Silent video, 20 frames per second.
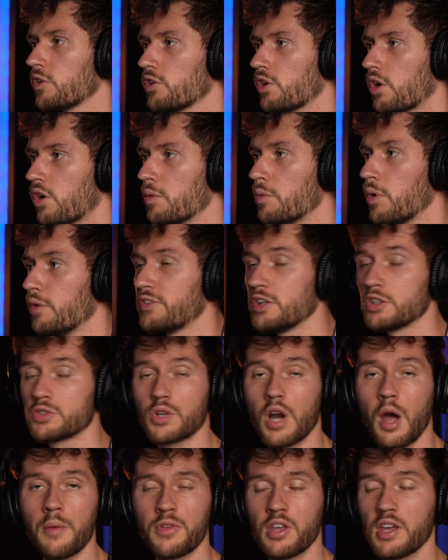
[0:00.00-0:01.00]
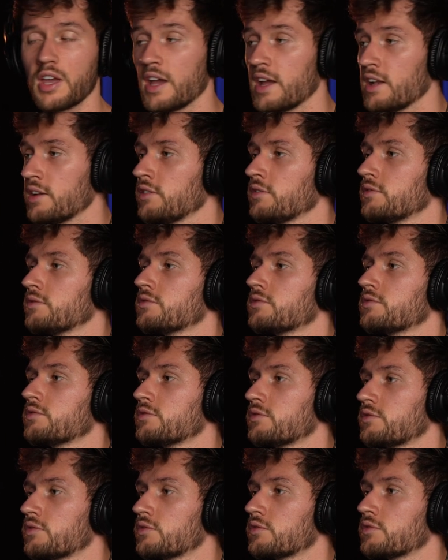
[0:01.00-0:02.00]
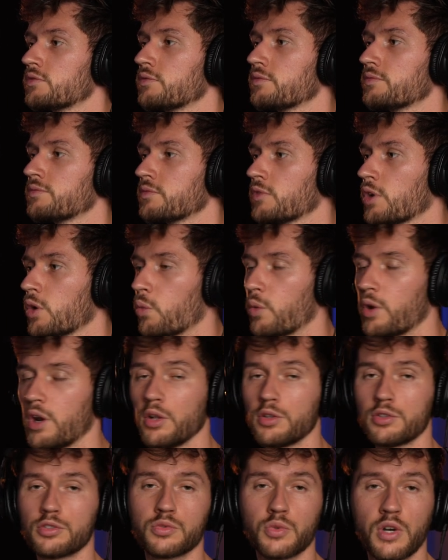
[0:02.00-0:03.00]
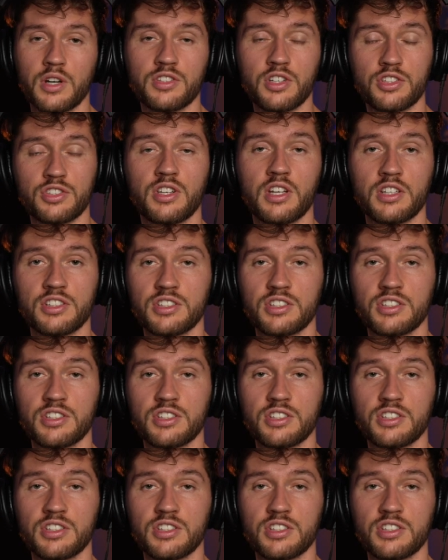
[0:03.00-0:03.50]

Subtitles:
So remove the drums again without transitioning